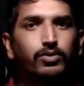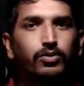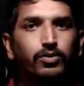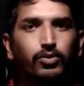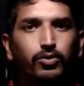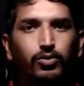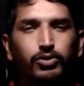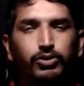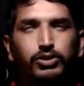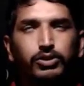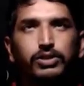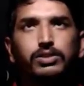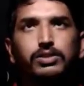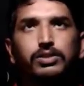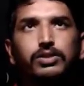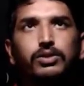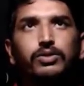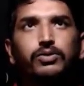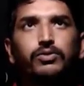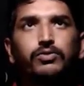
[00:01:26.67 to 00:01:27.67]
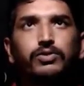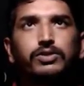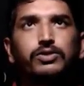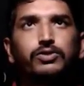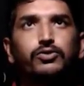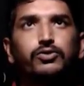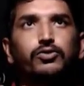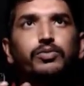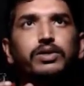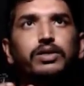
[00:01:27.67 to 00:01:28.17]
questions which
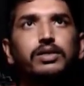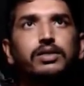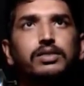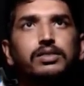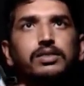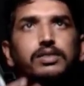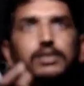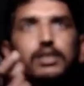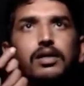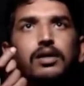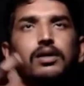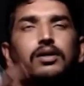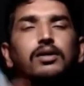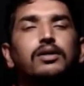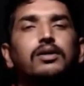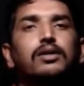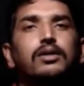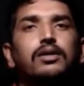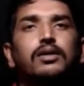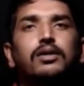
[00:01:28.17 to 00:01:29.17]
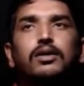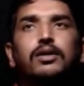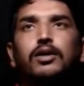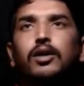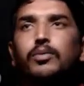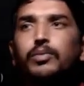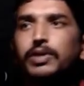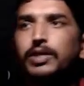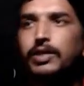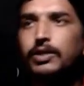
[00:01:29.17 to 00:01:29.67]
should be asked in the
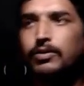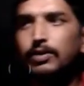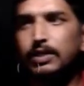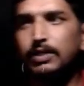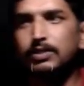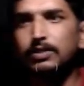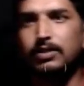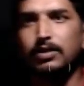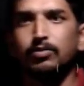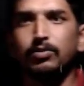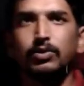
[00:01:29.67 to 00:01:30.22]
competitive exam.